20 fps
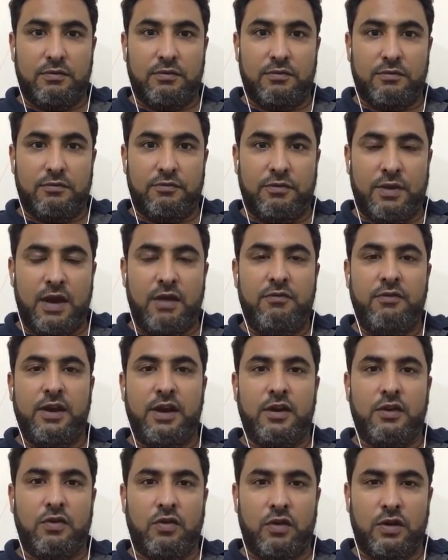while we are
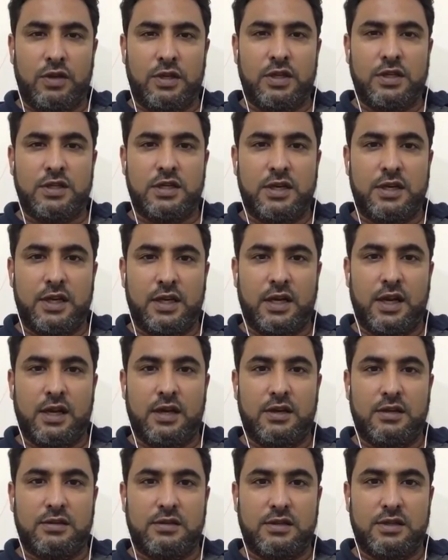consciously taking
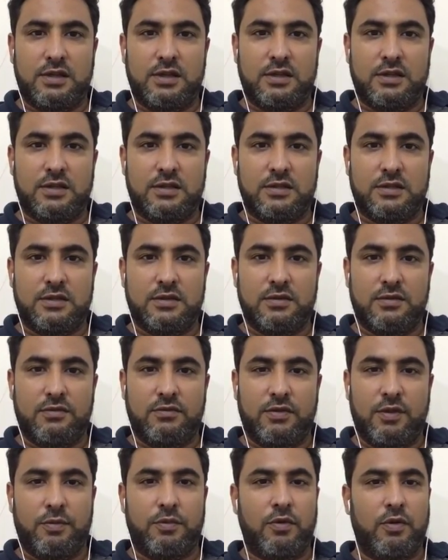decisions, we
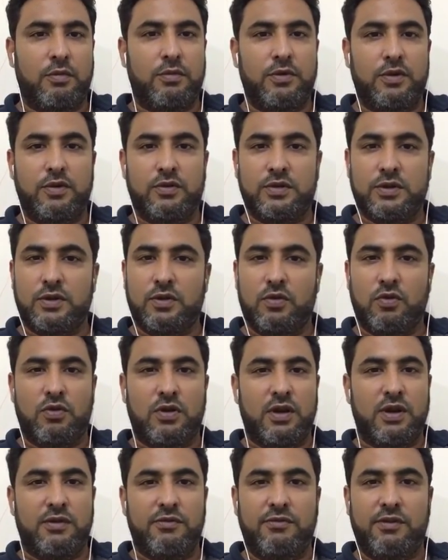are
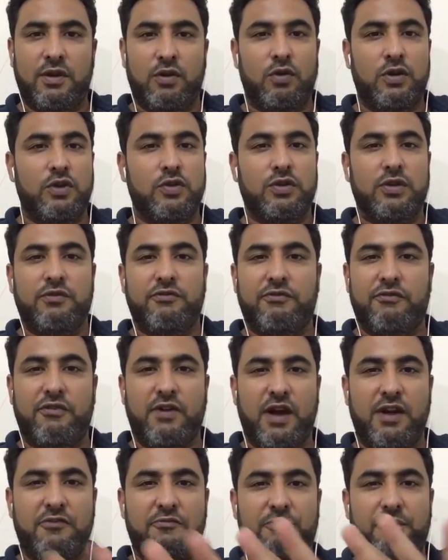only using
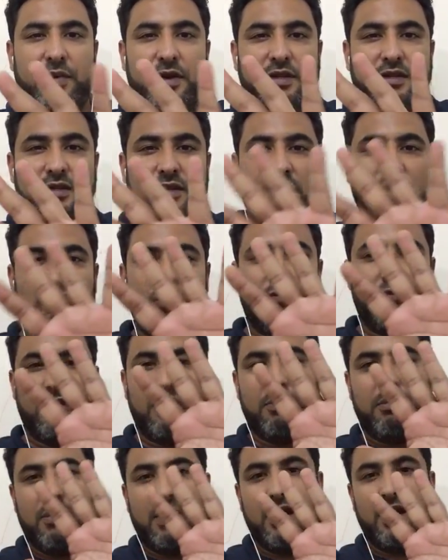5% of our
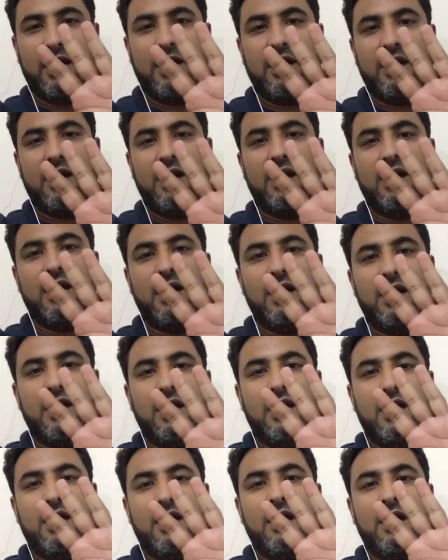mind.
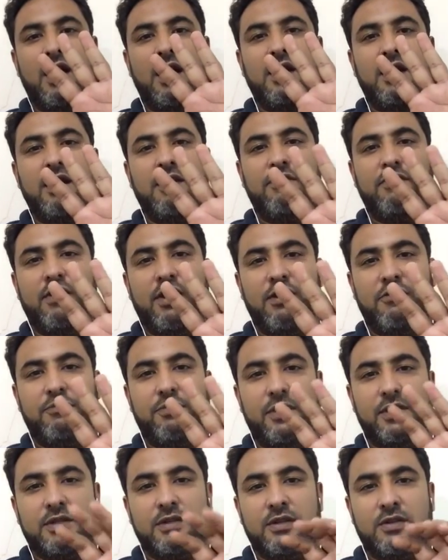
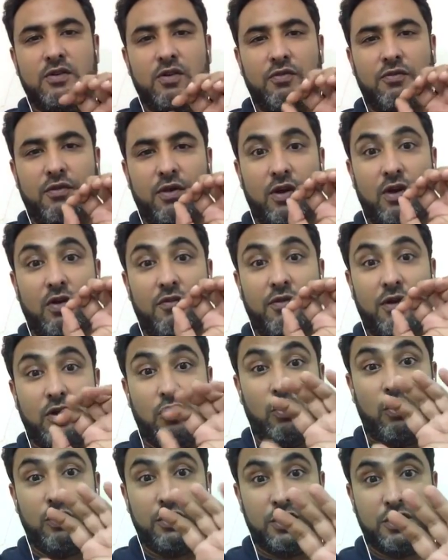95% of our
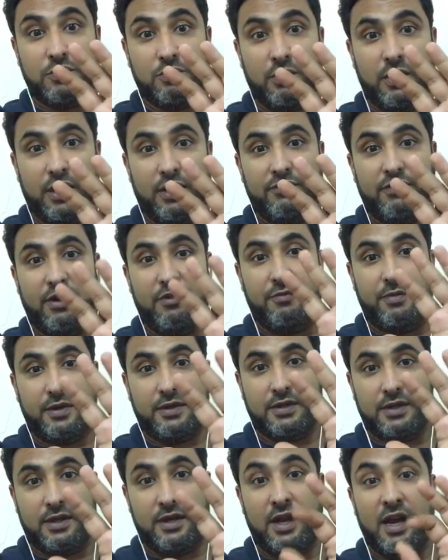conscious mind,
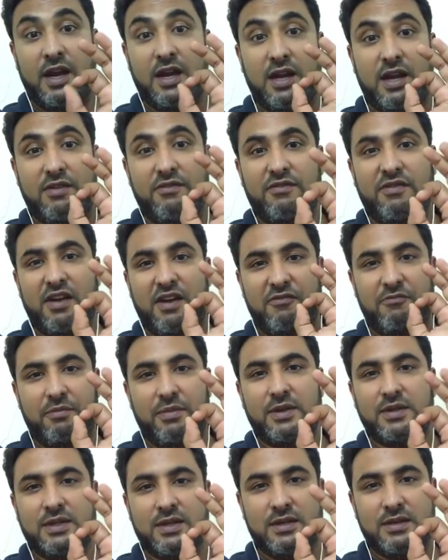5%.
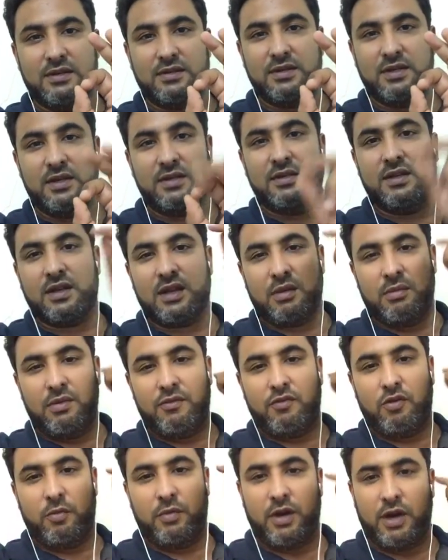95% decisions are coming
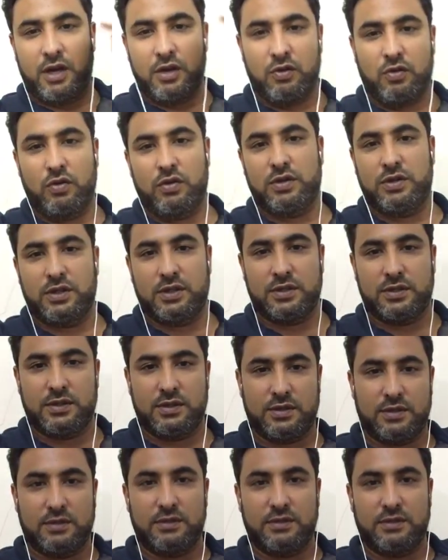from our unconscious.